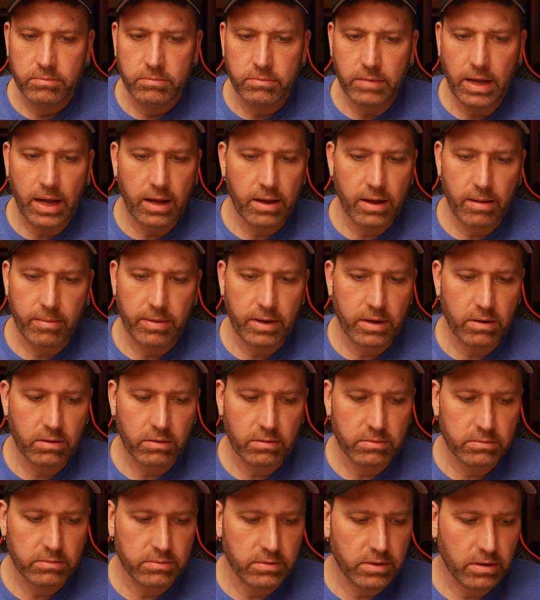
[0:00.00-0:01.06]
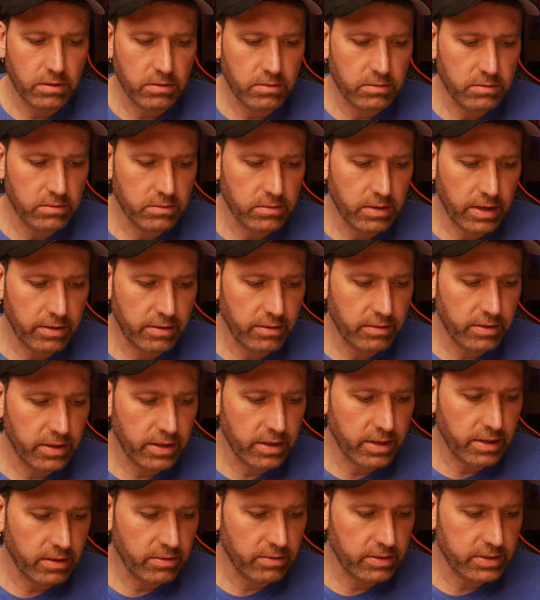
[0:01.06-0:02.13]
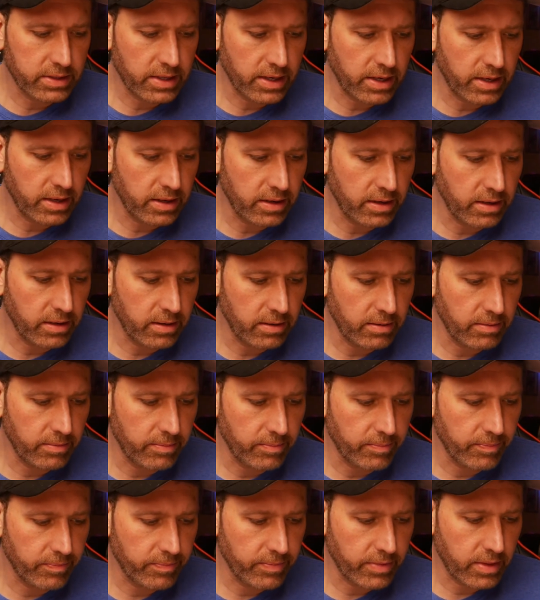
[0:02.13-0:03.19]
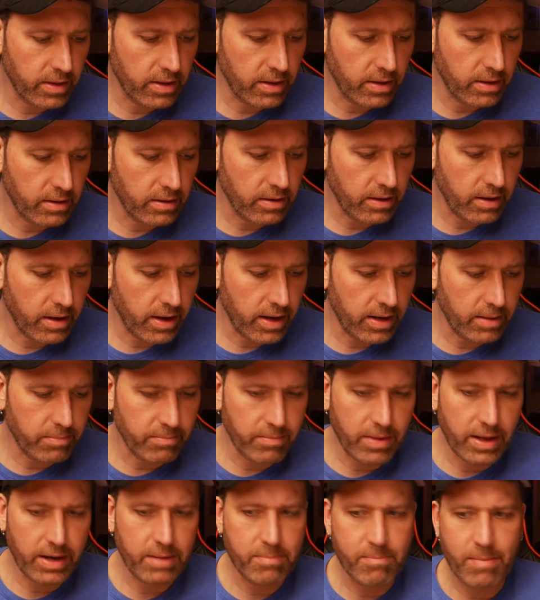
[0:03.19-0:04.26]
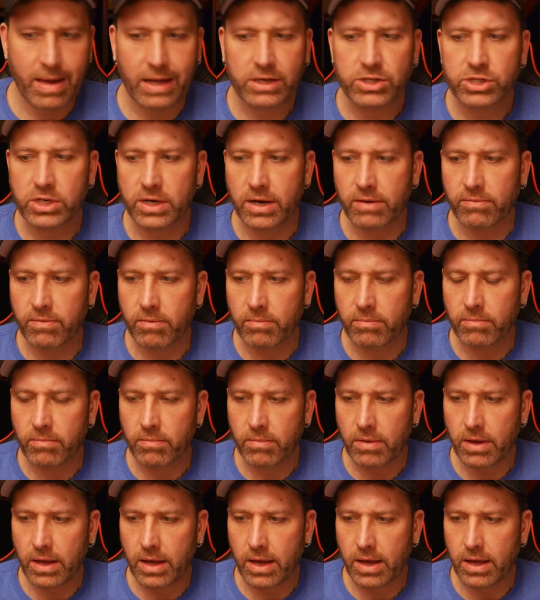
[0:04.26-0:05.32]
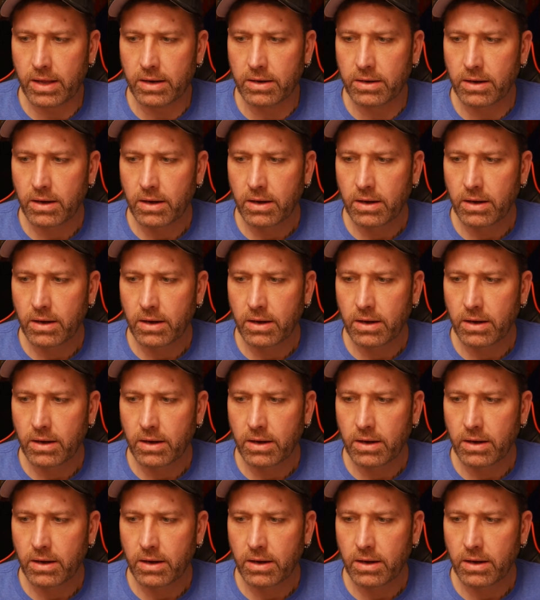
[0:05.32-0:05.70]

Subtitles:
Yeah, I mean, no. I don't even think there was any mention of him. And